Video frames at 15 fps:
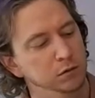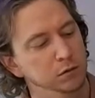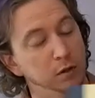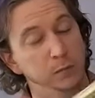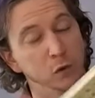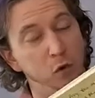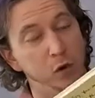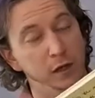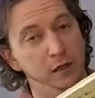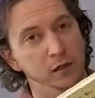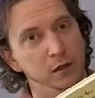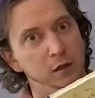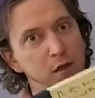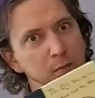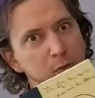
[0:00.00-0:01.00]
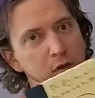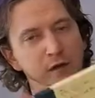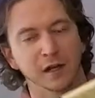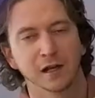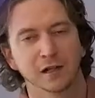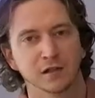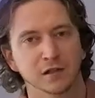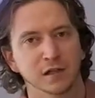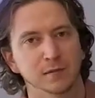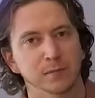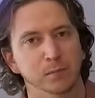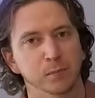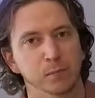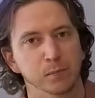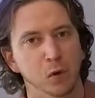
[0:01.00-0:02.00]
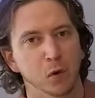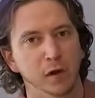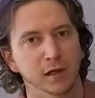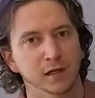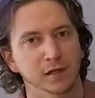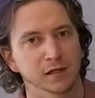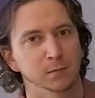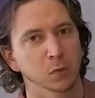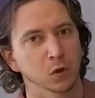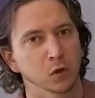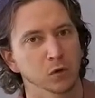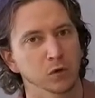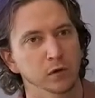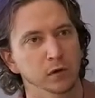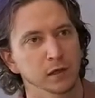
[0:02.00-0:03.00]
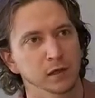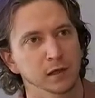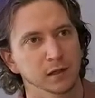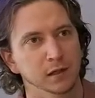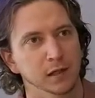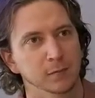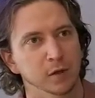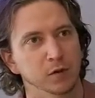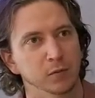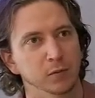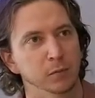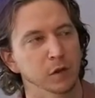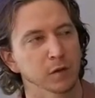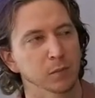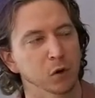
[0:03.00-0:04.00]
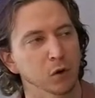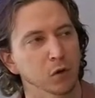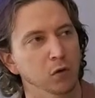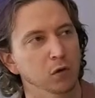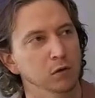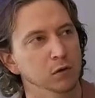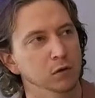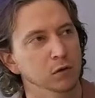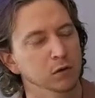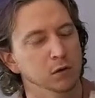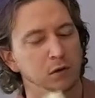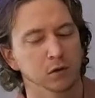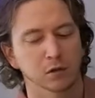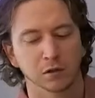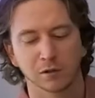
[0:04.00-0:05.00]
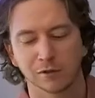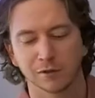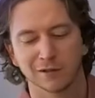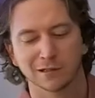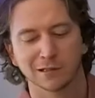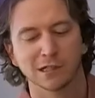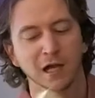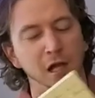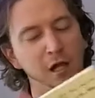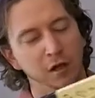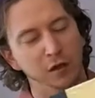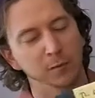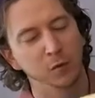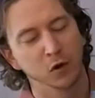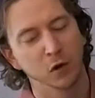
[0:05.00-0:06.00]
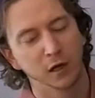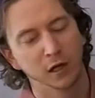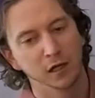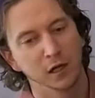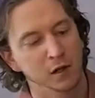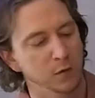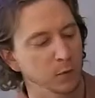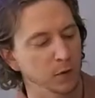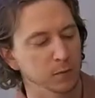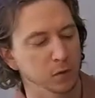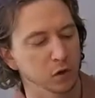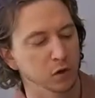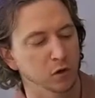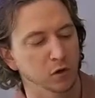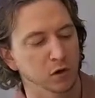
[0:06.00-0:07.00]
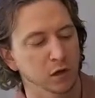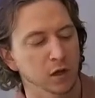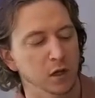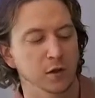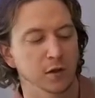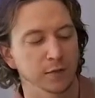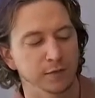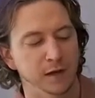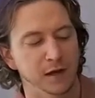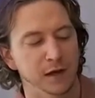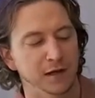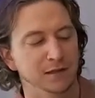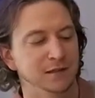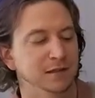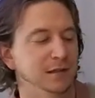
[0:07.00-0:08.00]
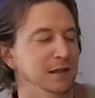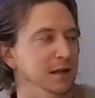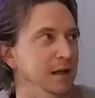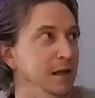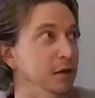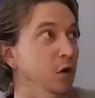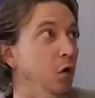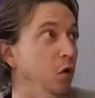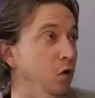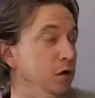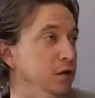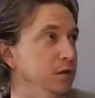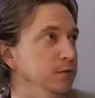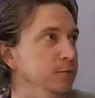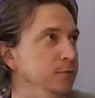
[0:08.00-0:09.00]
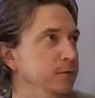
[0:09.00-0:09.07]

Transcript: boy, did I just say boy and mole and came out with a bowl? The boy, the mole, the fox, and the horse.